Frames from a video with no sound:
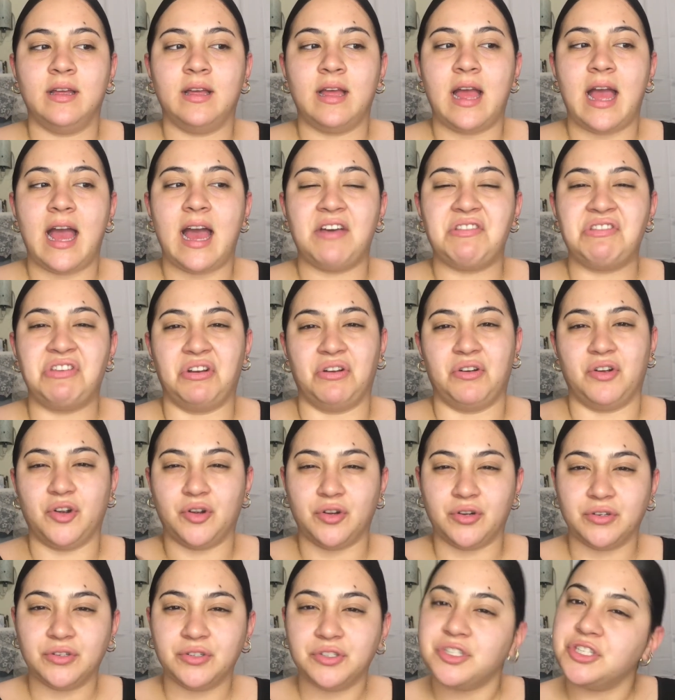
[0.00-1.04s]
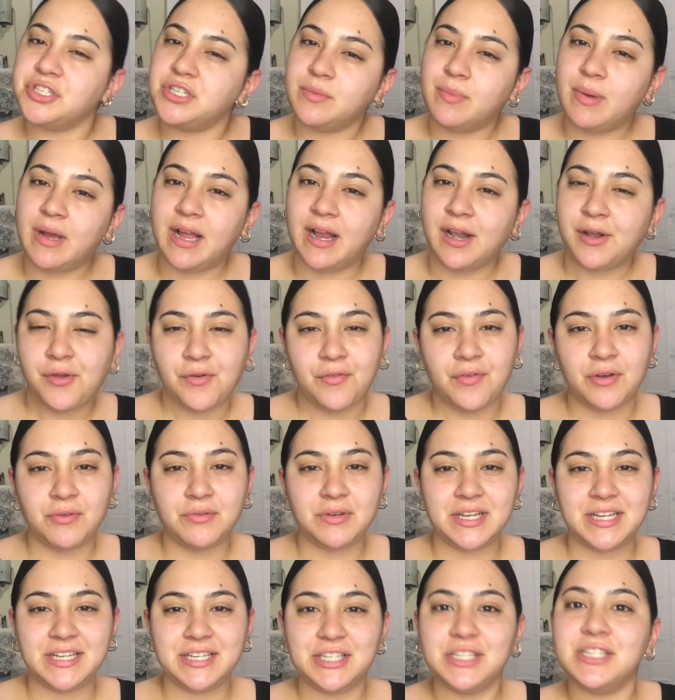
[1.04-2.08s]
had the urge to buy a new
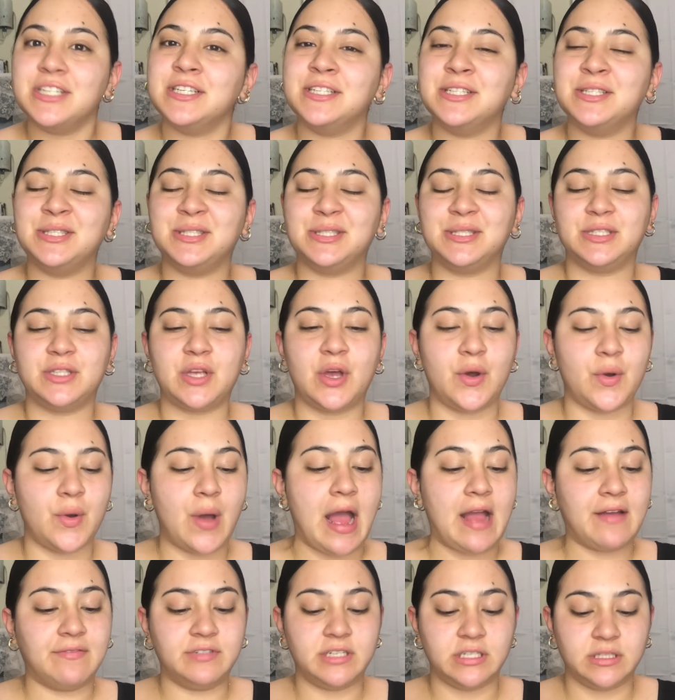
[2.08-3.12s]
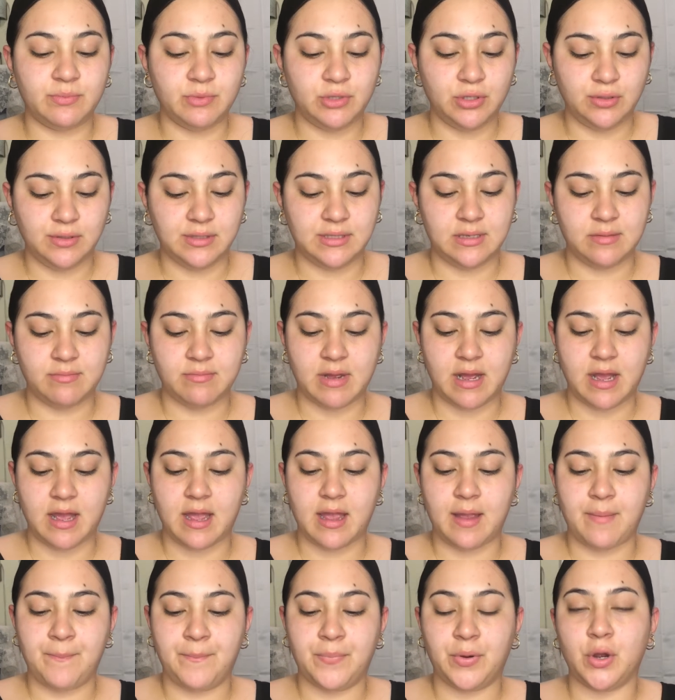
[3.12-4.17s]
foundation. So I've just been using
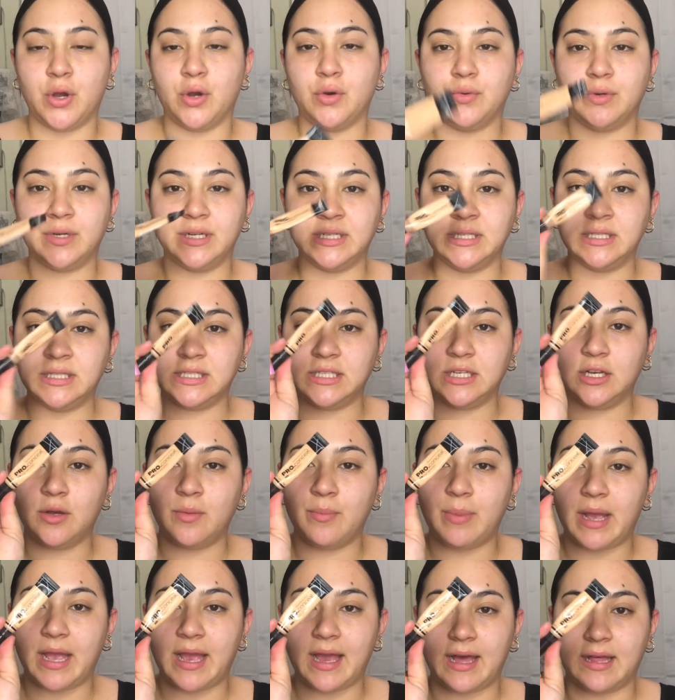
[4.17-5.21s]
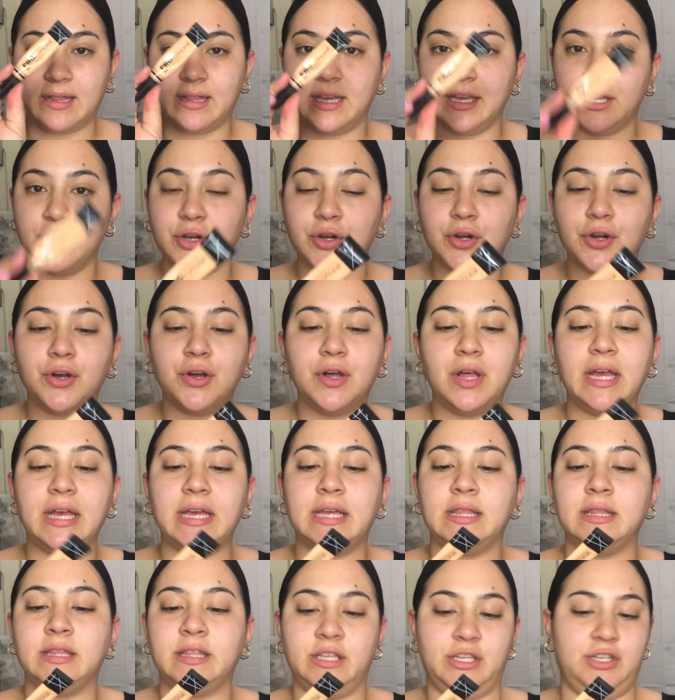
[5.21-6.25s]
my Pro Conceal by LA Girl
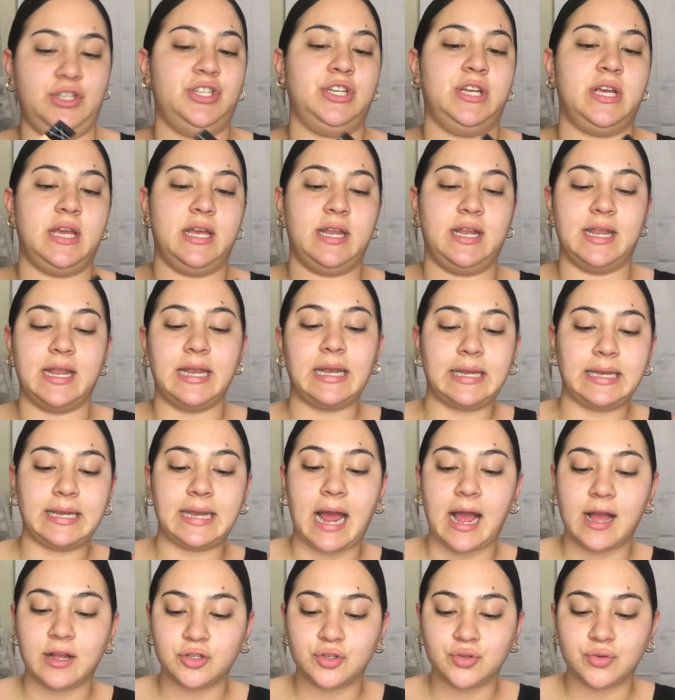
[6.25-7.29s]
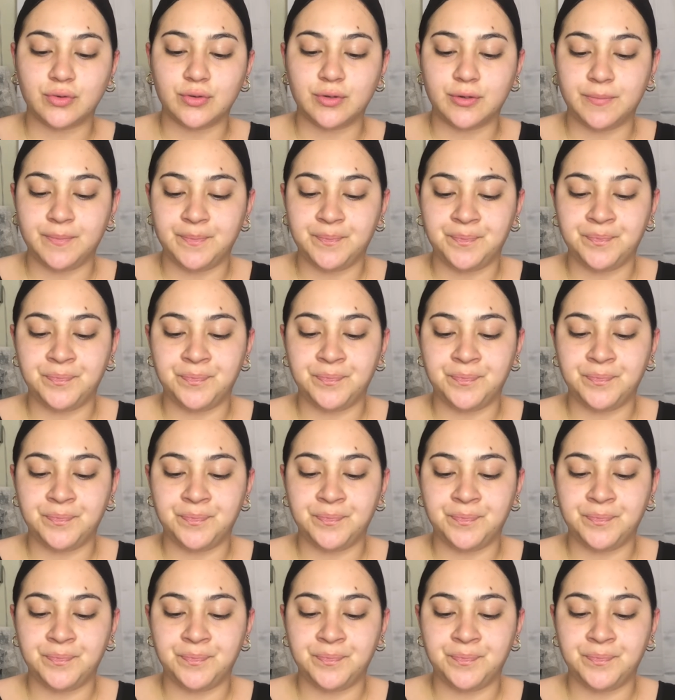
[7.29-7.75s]
in the shade Natural.